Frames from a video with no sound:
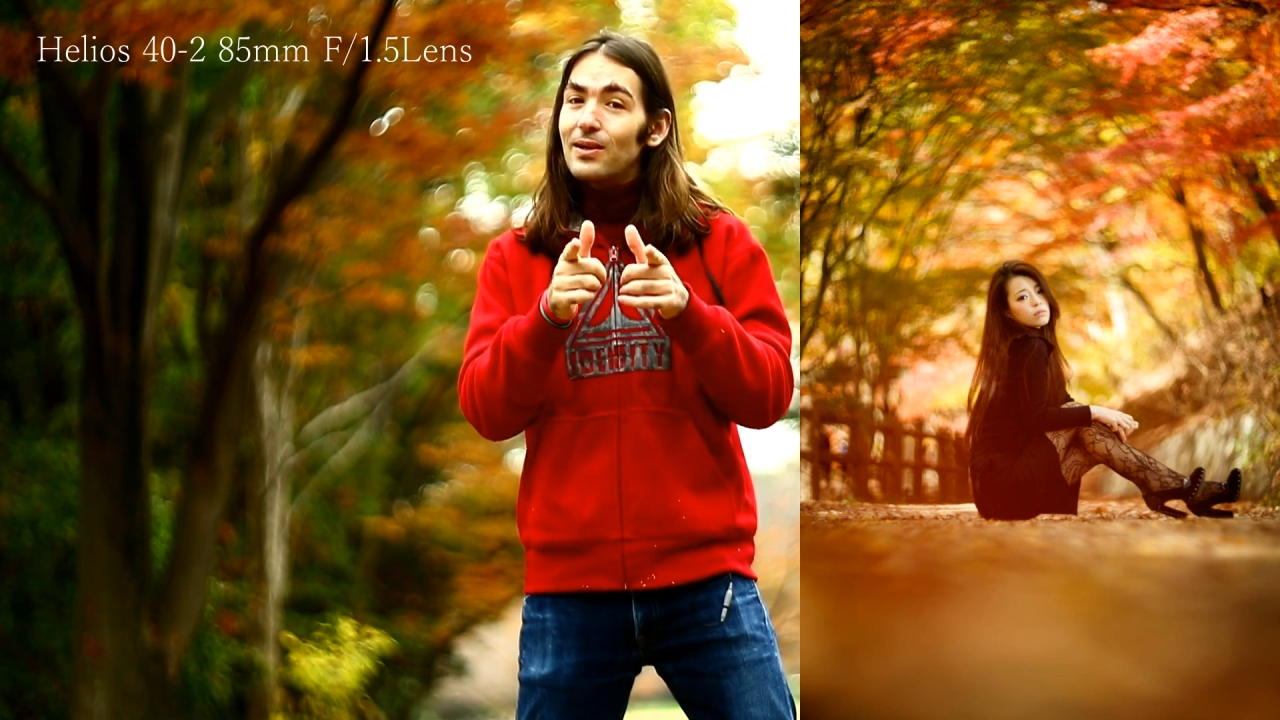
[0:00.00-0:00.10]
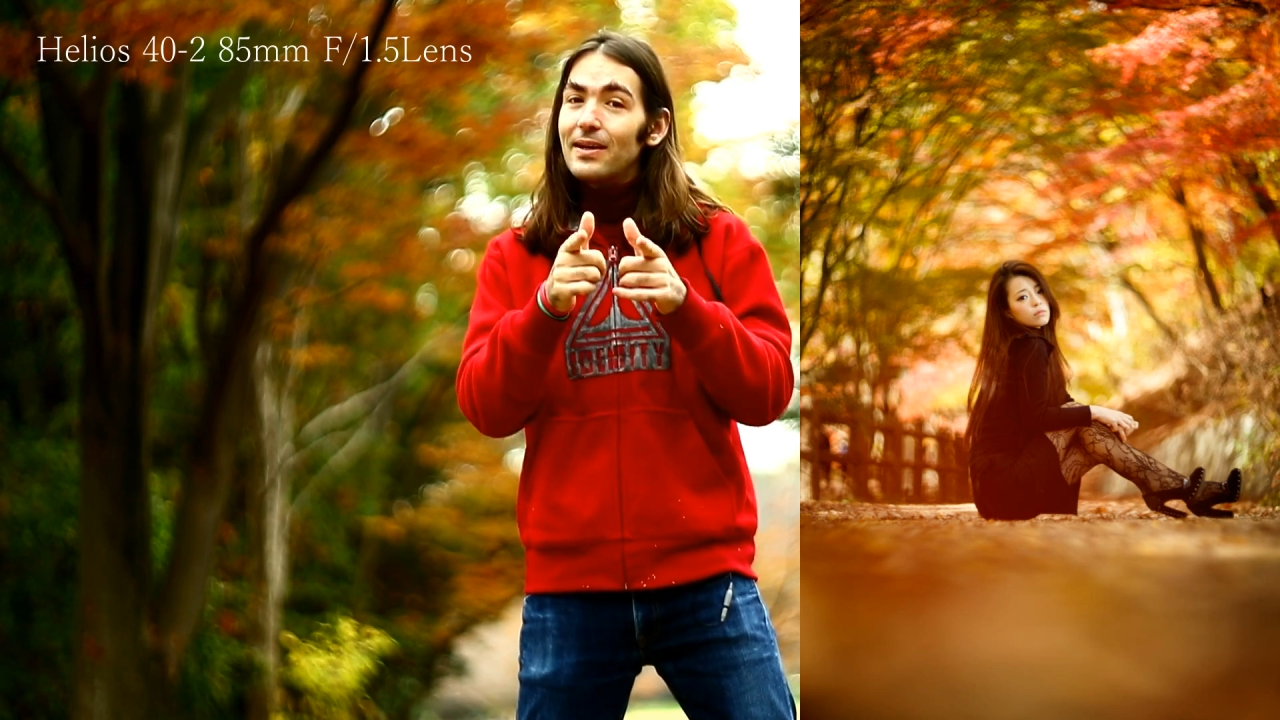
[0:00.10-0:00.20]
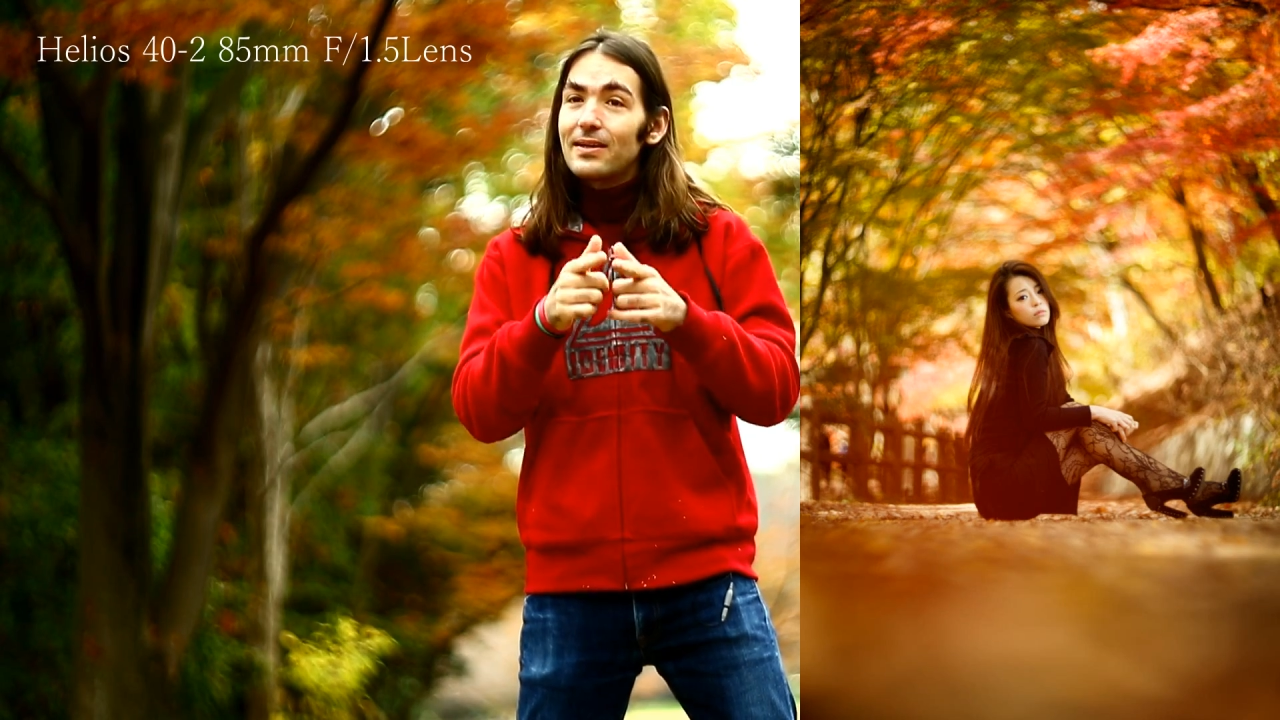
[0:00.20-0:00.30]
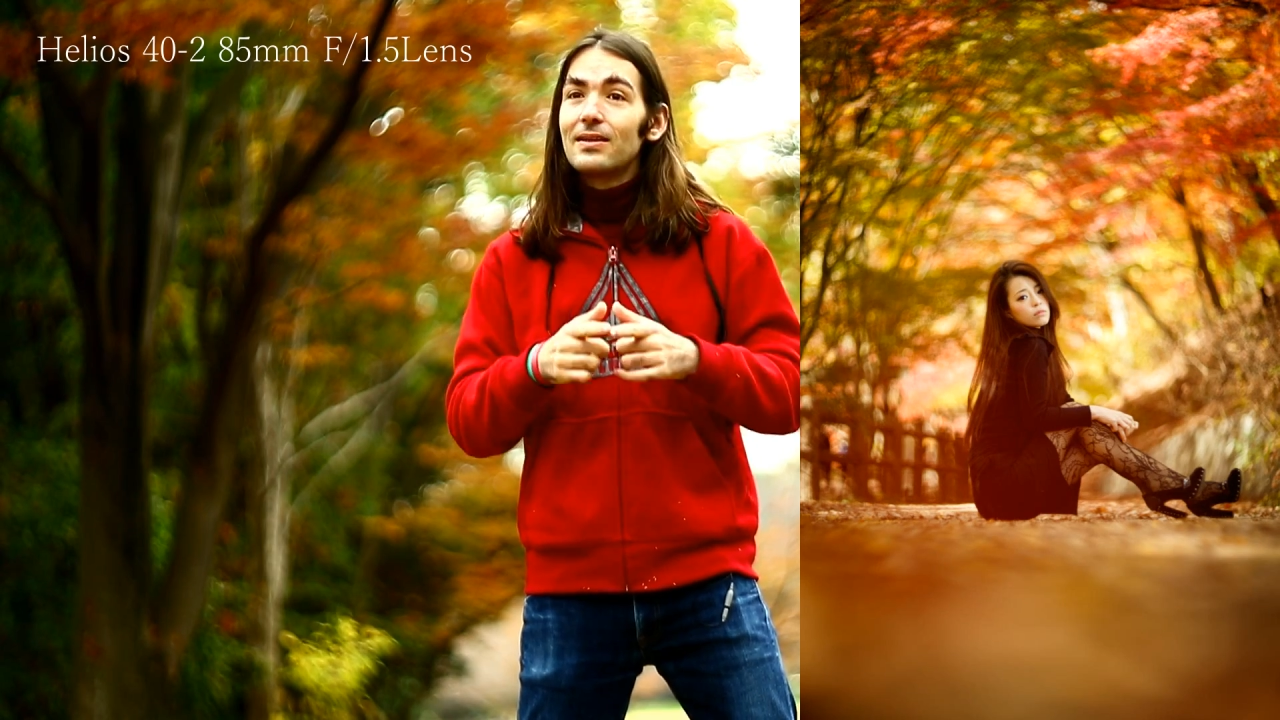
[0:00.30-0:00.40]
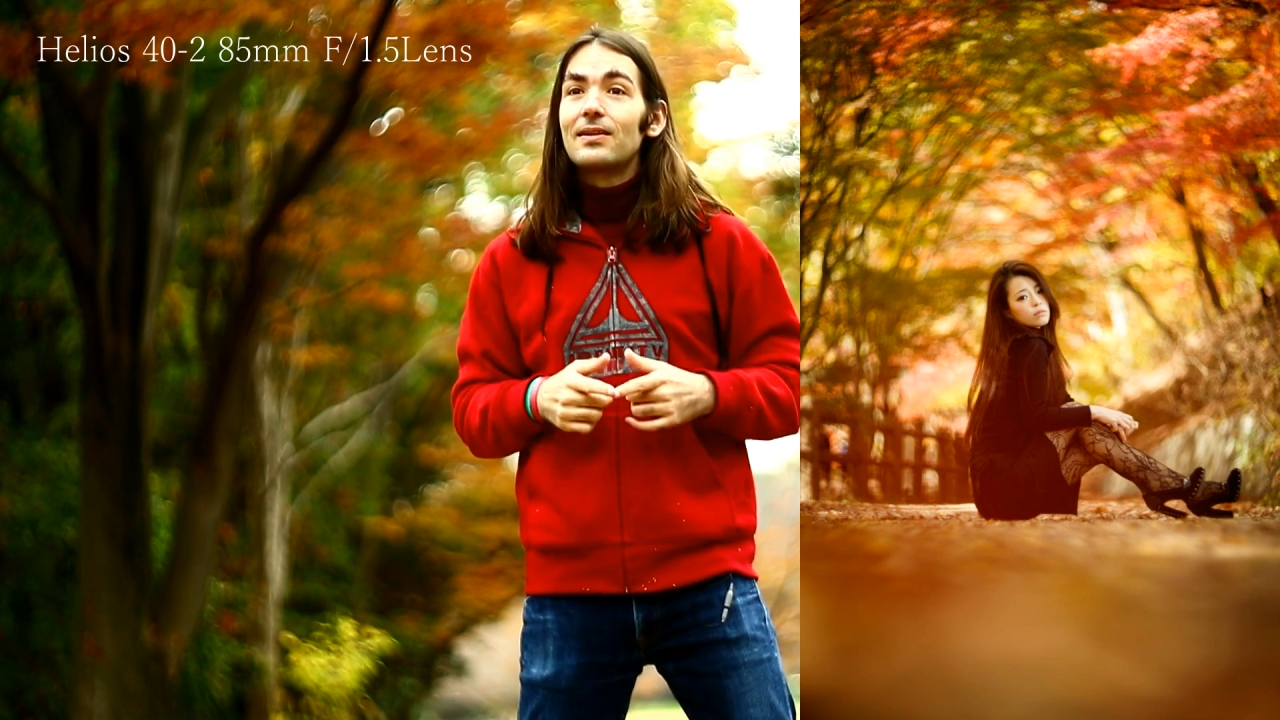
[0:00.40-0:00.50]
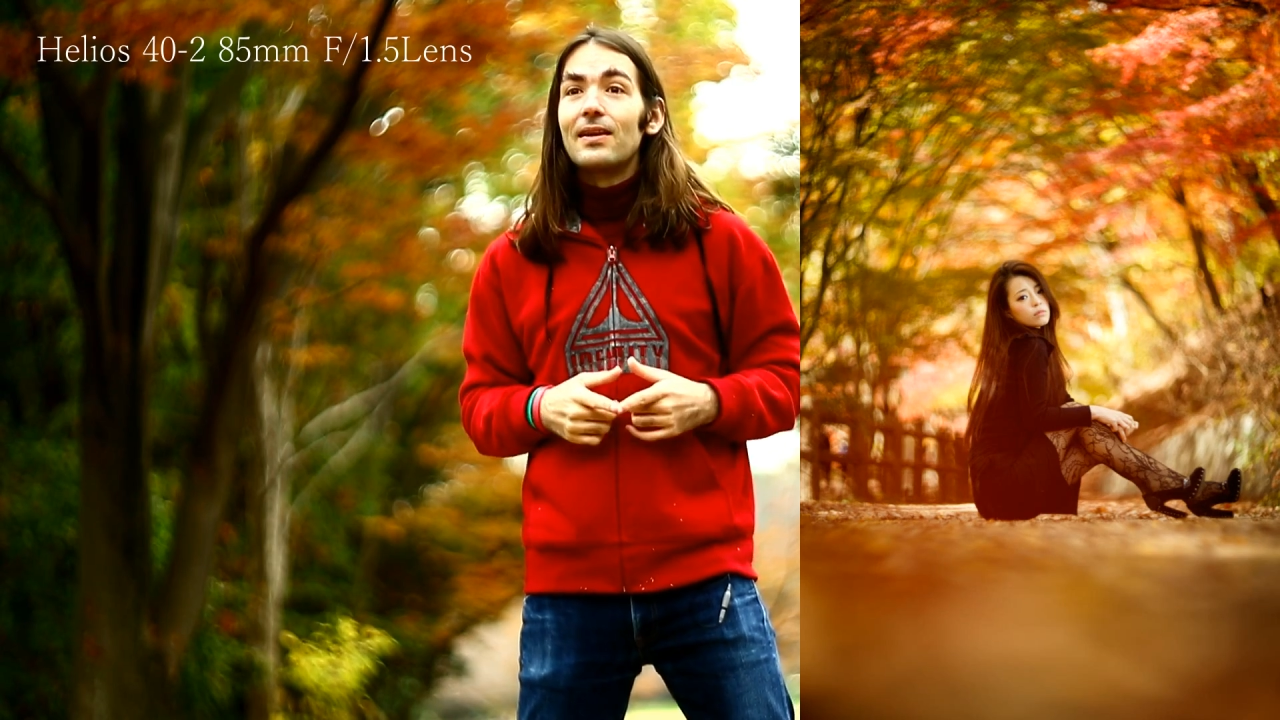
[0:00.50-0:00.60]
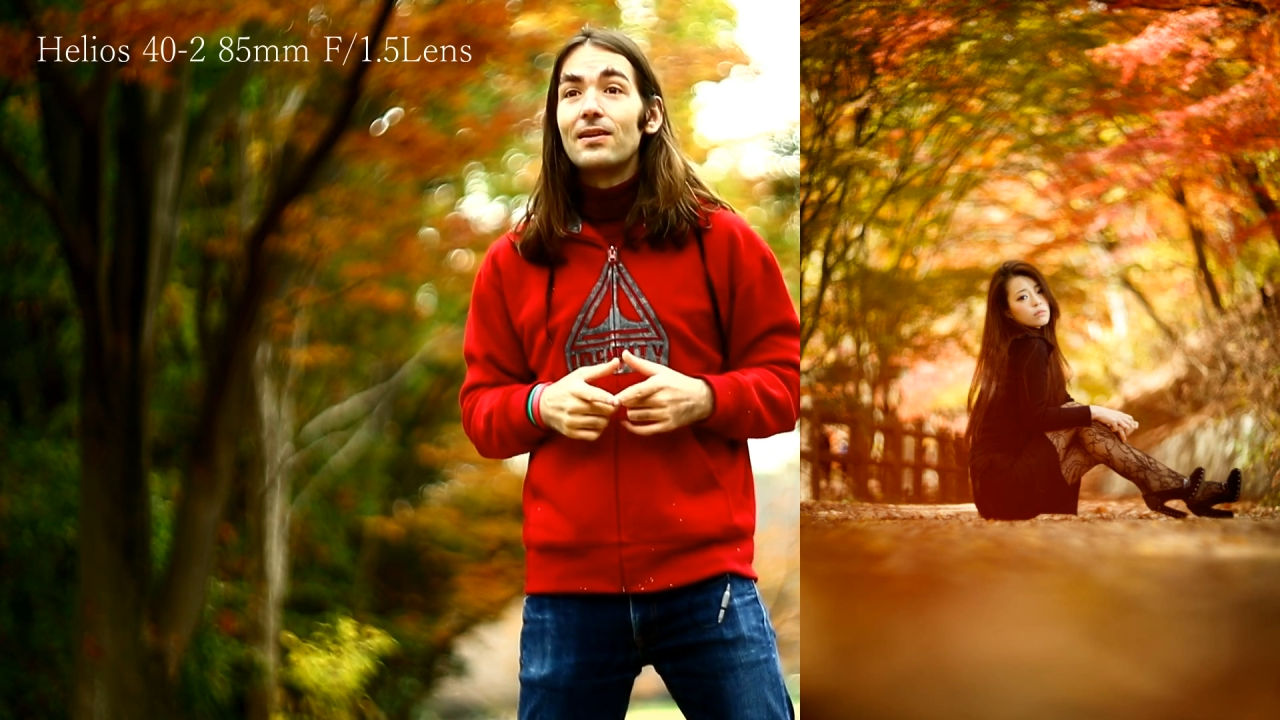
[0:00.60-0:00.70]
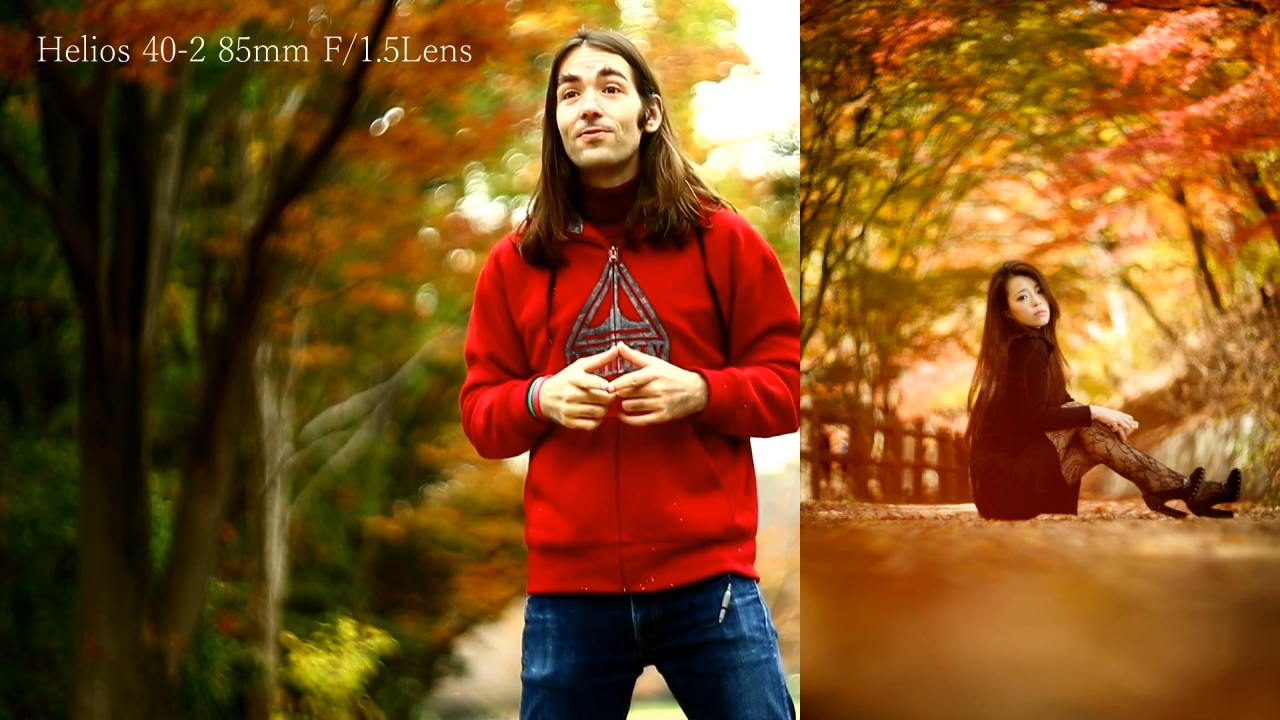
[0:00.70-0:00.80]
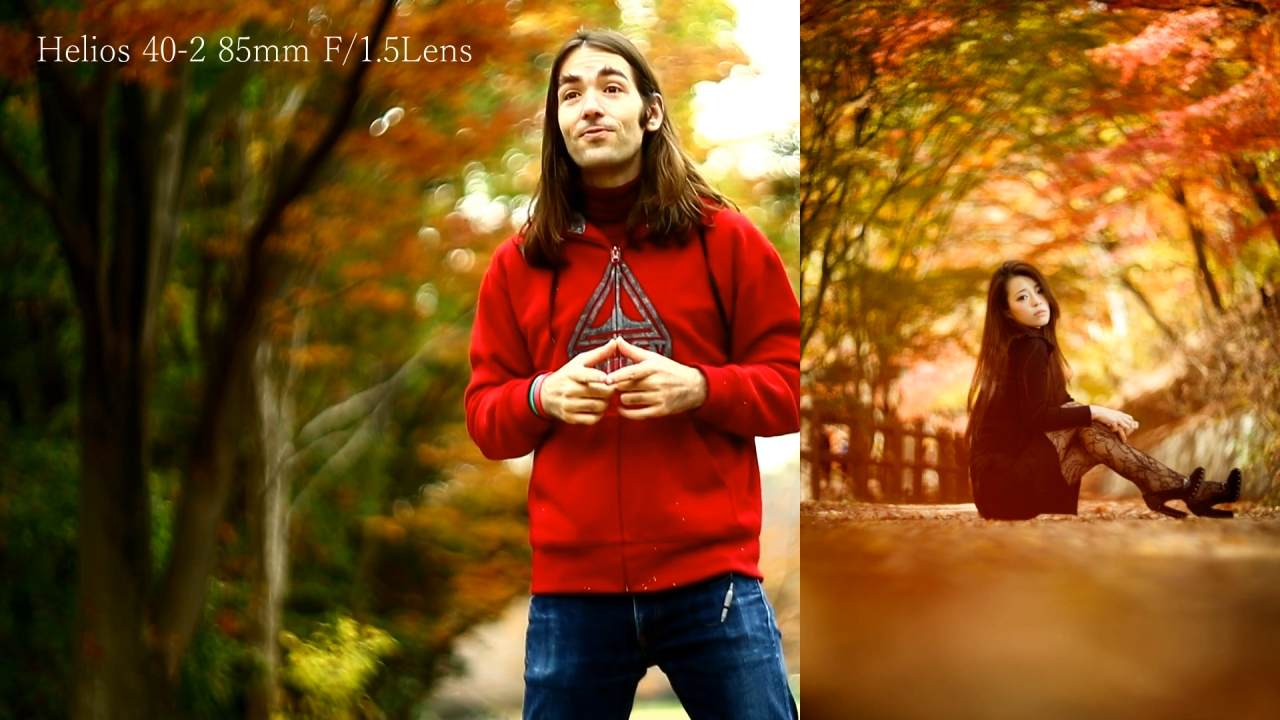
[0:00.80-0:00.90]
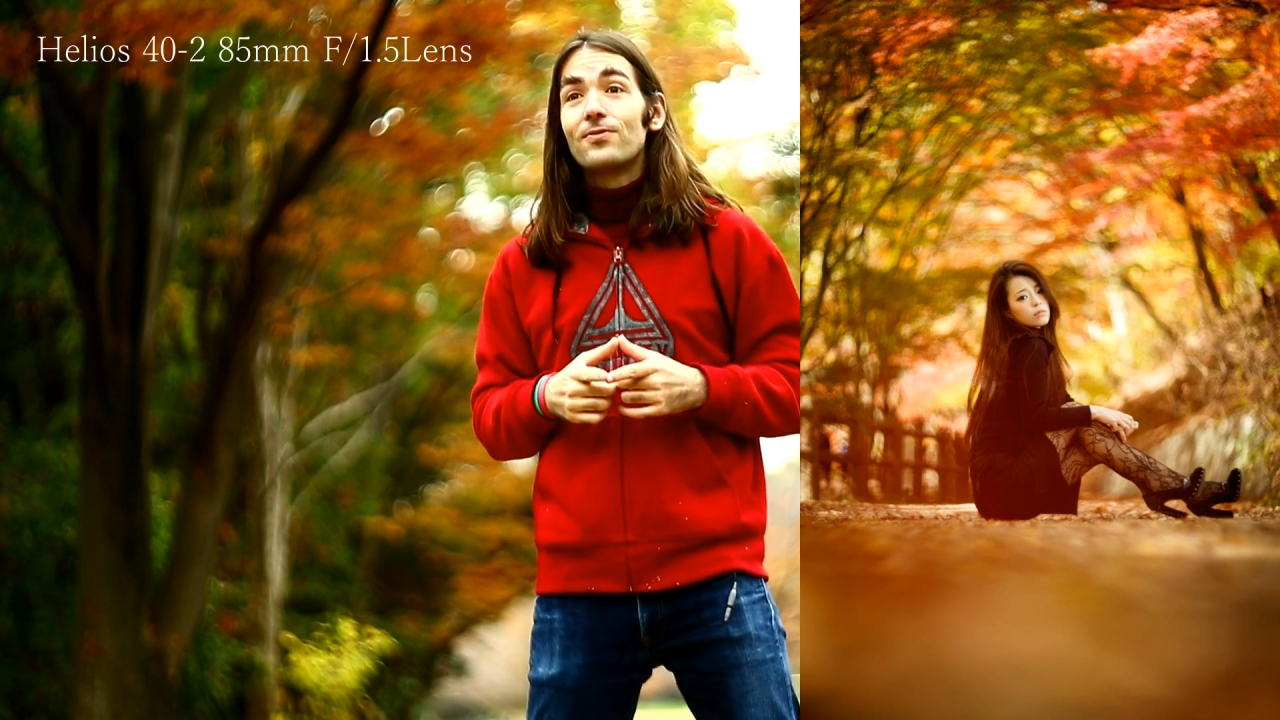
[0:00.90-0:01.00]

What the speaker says: like it, and if